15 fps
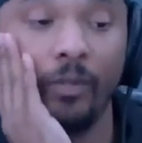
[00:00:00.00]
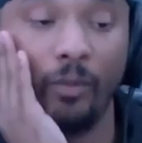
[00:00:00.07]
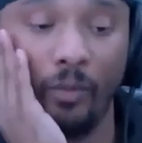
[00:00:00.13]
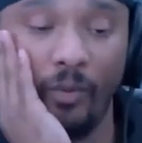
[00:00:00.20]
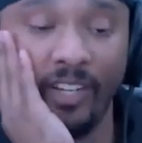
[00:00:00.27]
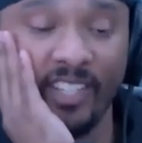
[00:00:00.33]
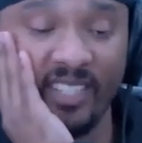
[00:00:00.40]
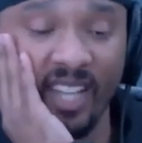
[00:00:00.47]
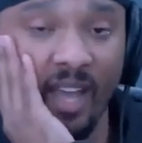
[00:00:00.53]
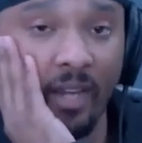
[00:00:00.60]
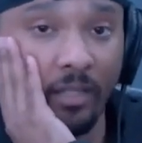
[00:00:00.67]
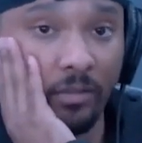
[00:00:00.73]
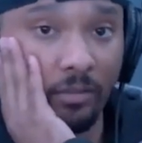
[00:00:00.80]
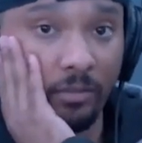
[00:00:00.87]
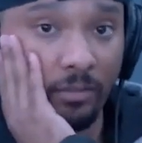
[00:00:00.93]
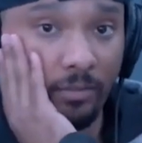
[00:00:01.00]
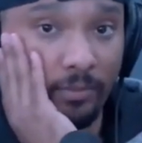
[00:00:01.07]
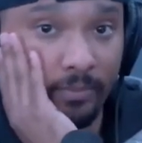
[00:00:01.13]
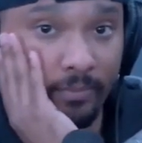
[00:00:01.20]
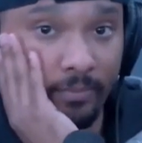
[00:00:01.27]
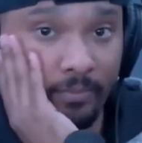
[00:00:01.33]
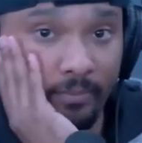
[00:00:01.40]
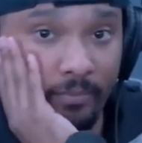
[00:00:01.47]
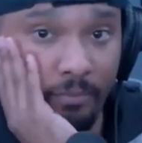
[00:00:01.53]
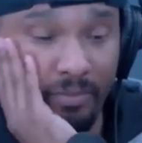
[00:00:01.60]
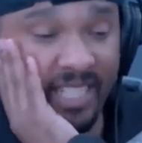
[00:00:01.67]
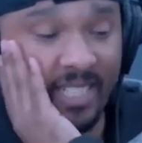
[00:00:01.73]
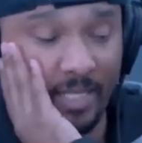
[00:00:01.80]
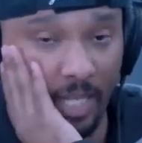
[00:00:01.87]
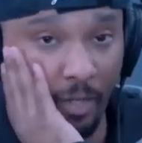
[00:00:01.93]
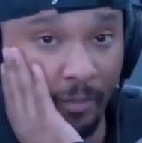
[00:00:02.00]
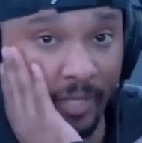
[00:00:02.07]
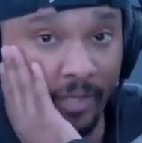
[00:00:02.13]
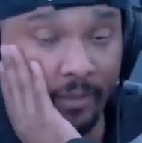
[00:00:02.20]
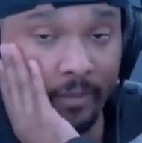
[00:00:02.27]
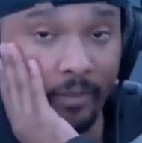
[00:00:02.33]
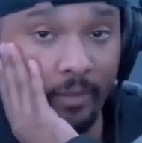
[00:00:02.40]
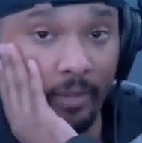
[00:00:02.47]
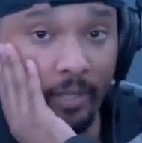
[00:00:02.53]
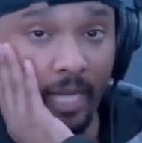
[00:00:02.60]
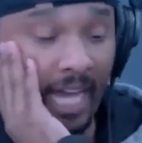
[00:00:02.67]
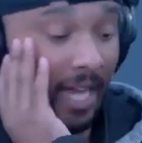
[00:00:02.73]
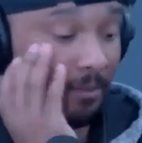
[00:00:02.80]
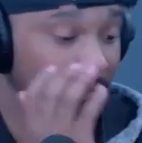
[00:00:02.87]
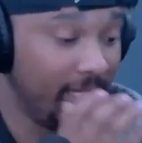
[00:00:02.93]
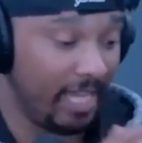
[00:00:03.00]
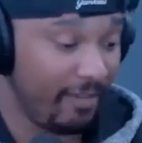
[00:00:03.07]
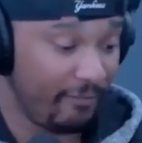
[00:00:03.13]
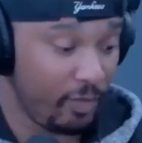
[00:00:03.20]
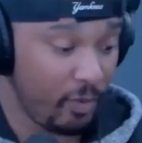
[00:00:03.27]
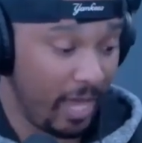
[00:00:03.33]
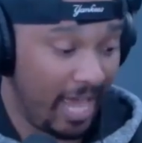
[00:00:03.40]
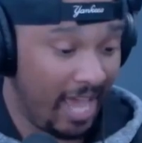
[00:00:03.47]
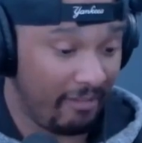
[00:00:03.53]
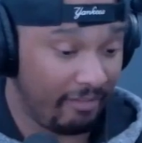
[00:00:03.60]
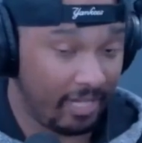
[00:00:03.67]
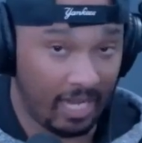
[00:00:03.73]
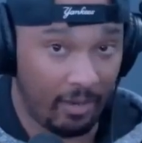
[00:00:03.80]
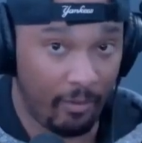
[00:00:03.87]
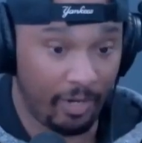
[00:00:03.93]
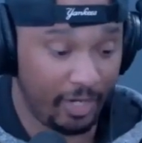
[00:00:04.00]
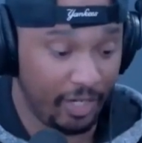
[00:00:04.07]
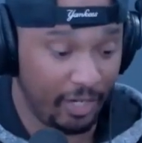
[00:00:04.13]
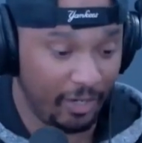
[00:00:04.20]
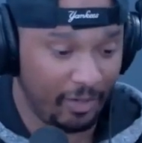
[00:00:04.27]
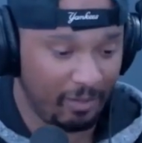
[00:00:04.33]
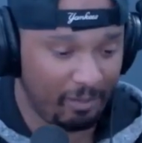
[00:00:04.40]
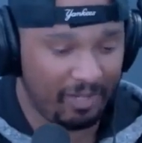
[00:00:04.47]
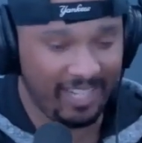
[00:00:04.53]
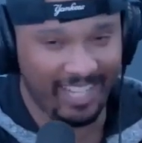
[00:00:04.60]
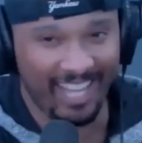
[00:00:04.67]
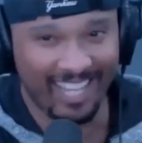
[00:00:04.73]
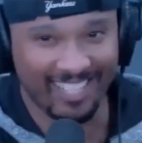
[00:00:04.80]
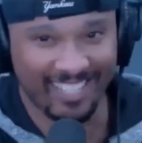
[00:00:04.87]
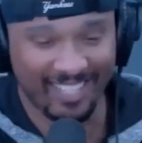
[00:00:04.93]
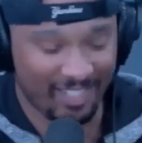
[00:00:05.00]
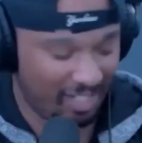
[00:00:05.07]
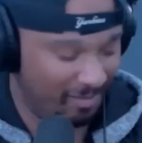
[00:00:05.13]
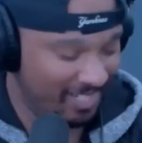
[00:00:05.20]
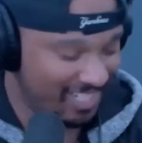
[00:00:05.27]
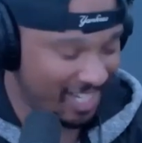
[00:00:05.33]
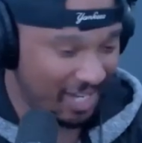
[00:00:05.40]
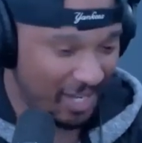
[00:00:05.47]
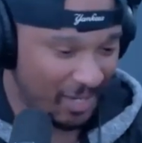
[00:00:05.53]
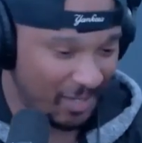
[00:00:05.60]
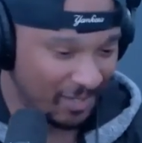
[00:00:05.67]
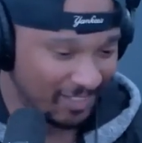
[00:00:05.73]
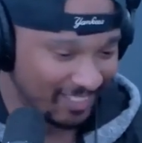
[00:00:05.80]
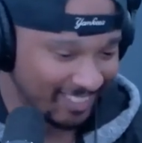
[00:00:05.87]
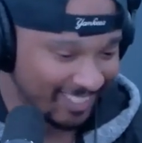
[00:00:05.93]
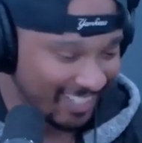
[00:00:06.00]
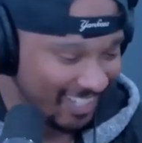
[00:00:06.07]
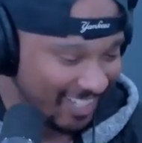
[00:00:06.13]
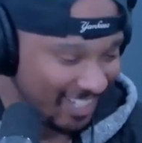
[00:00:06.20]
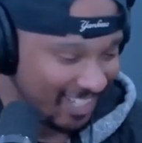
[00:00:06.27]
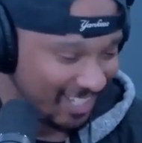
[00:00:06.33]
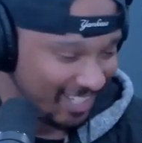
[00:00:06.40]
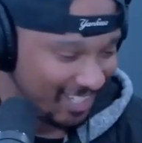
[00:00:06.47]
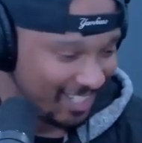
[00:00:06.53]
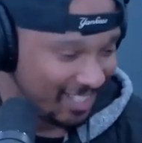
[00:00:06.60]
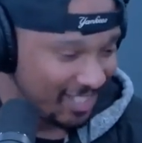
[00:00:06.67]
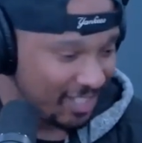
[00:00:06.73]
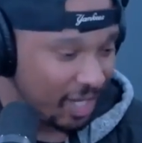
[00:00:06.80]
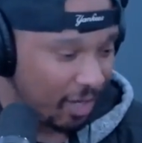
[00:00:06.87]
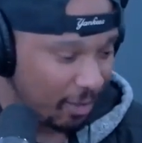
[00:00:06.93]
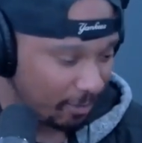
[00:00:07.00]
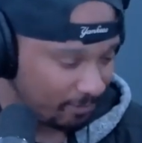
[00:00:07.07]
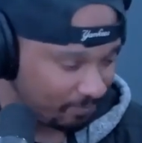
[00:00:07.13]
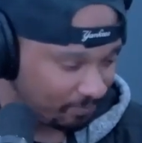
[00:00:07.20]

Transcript: What is that? Please tell me. If you have it, I want to know. But he has it, so I'm going to tell you. So,